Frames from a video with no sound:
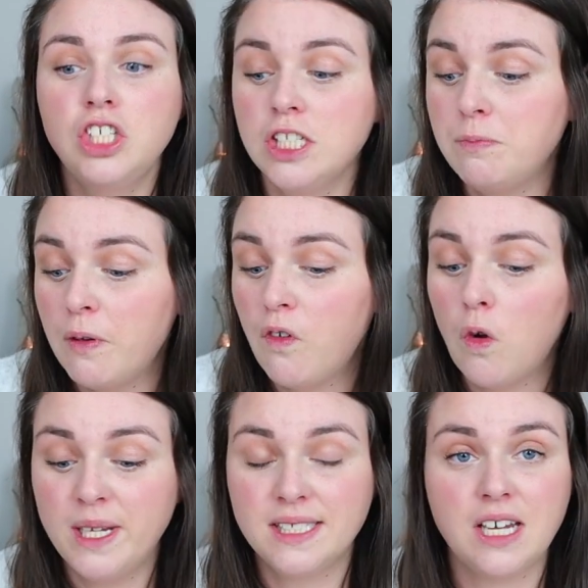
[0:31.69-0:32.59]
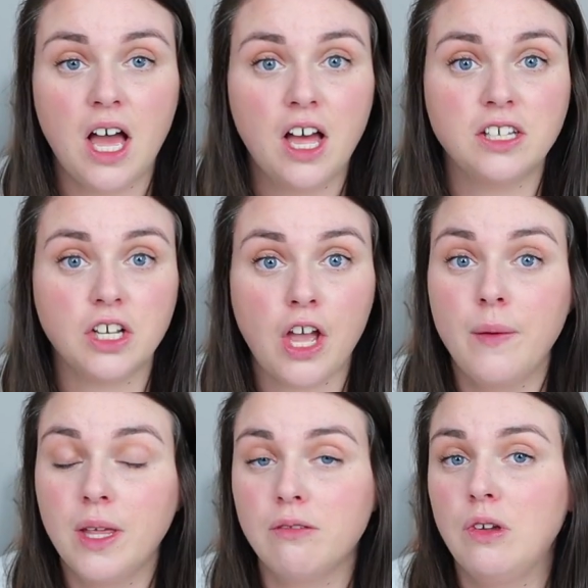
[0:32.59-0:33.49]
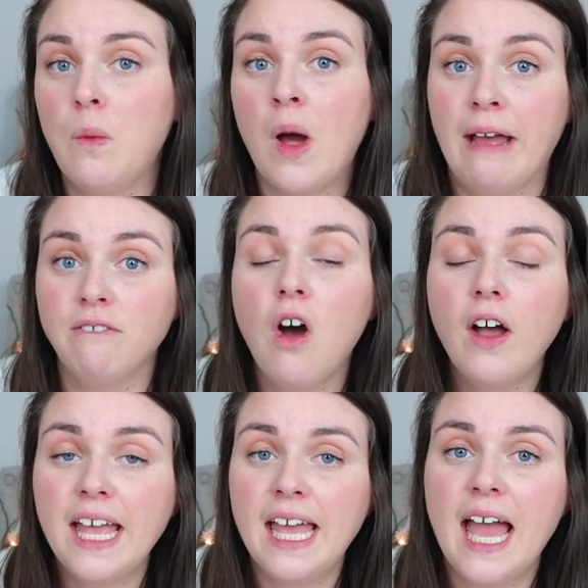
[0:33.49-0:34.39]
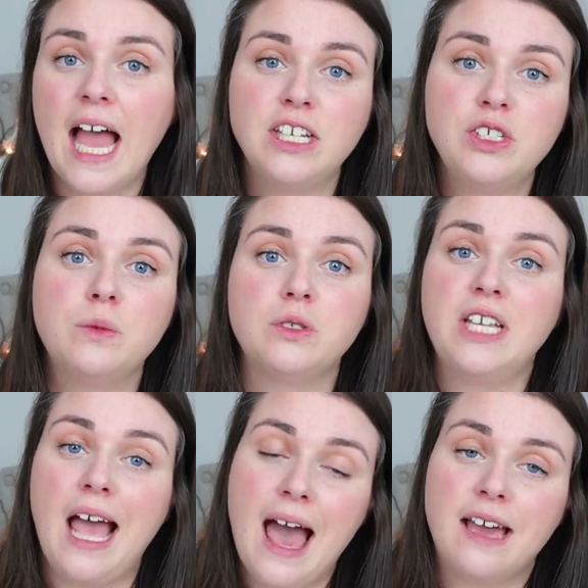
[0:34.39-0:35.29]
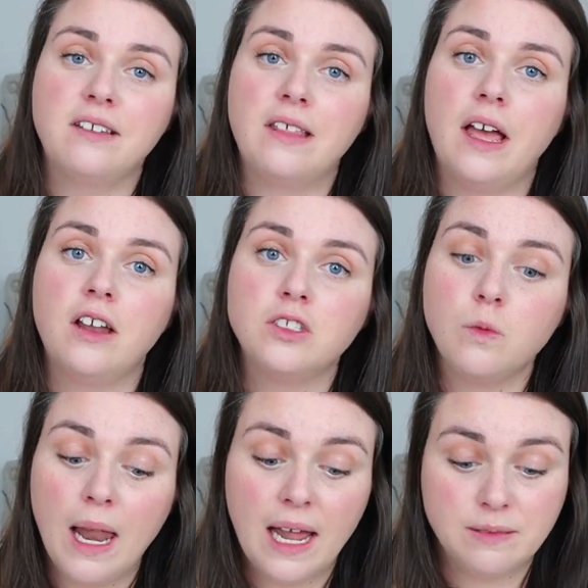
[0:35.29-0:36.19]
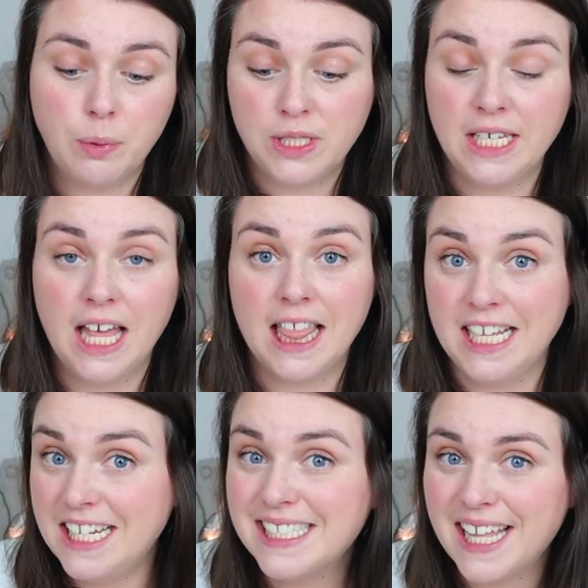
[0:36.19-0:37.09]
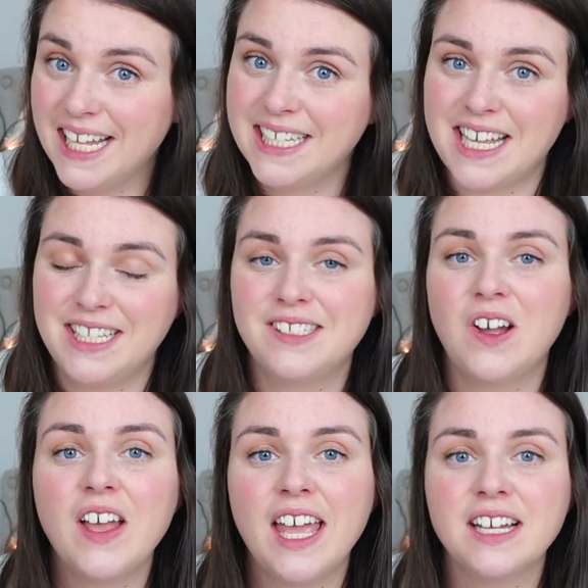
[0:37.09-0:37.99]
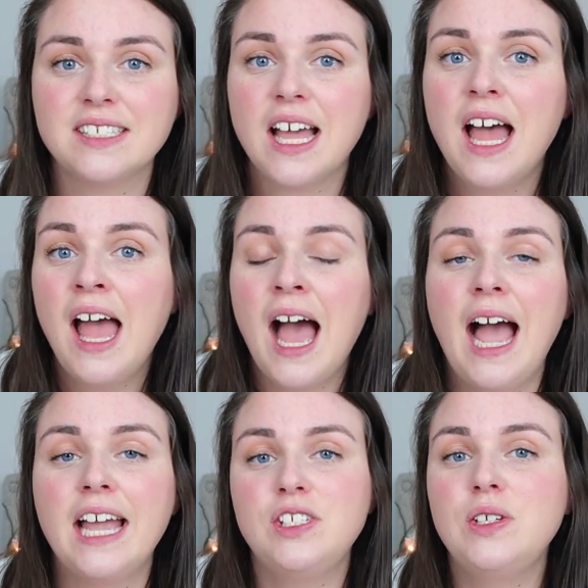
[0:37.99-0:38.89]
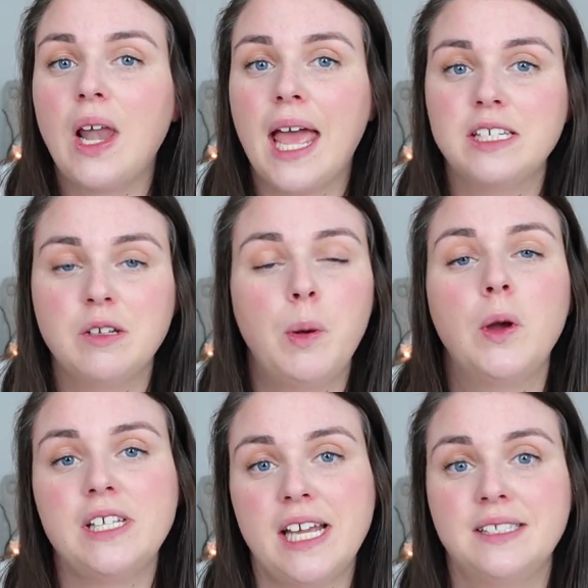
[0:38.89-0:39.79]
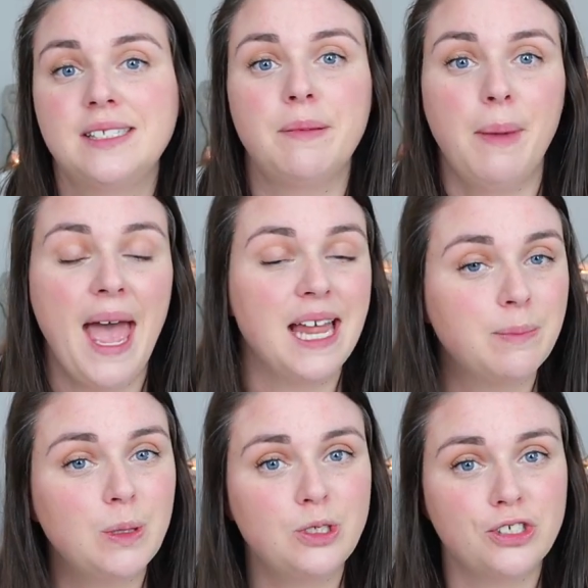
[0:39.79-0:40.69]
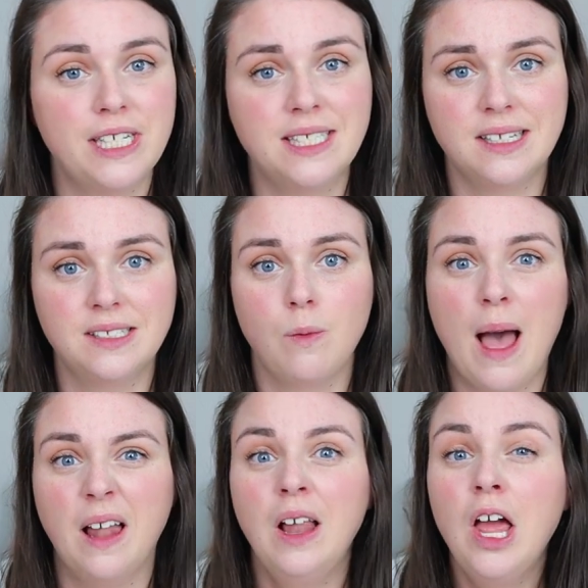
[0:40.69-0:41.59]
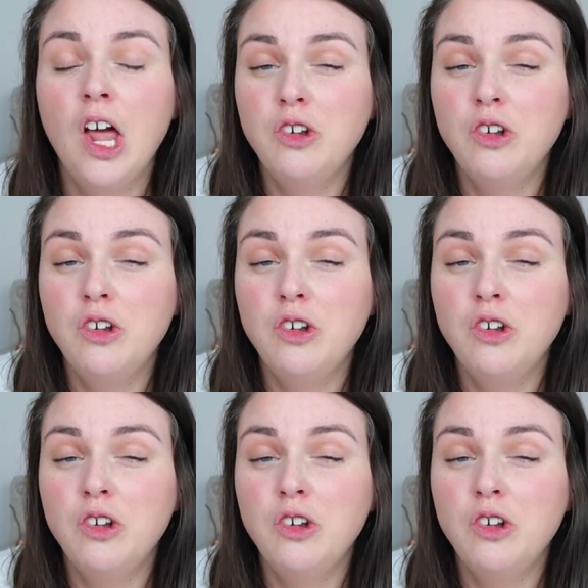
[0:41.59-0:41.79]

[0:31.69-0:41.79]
Just before we start going through what I've got here, I do want to add that as well as putting these things in stockings, I do like to put in some edible treats as well.